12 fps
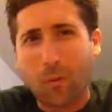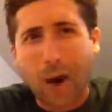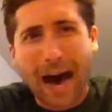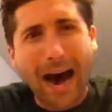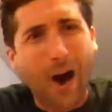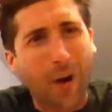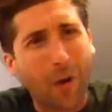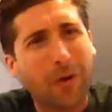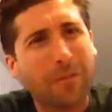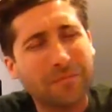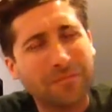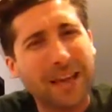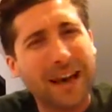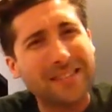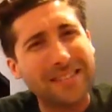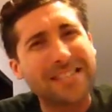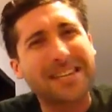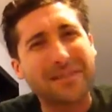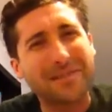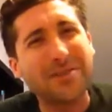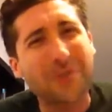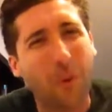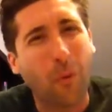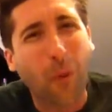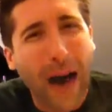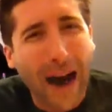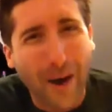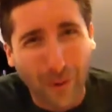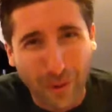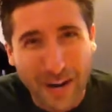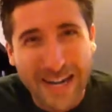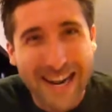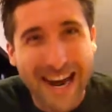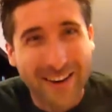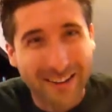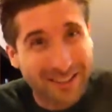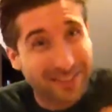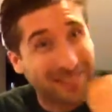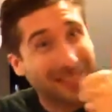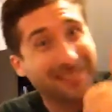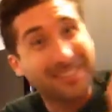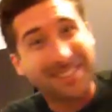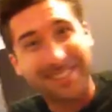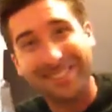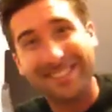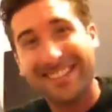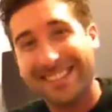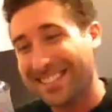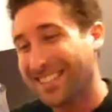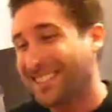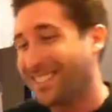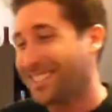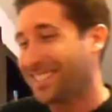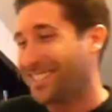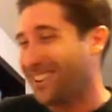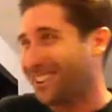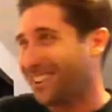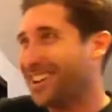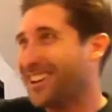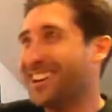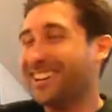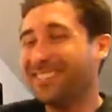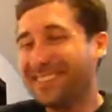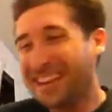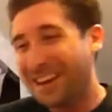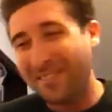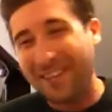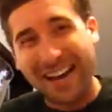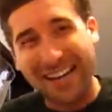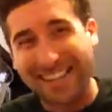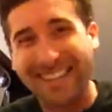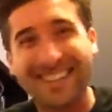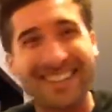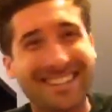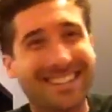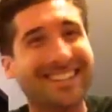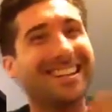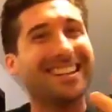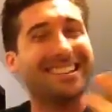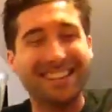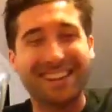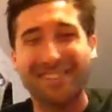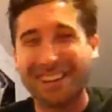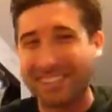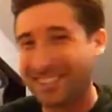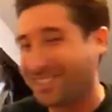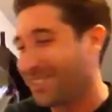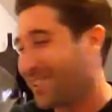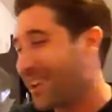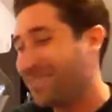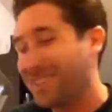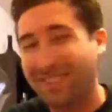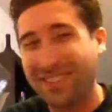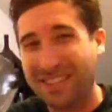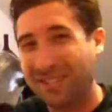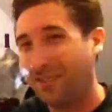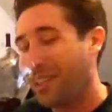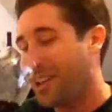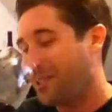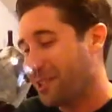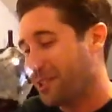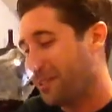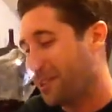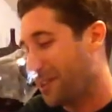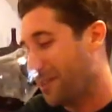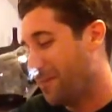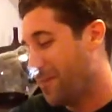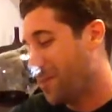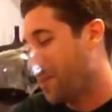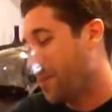Wow. I'm just giving you a wow right now, so that's a good start. Let me get back into this and see if I can describe some of these flavors for you.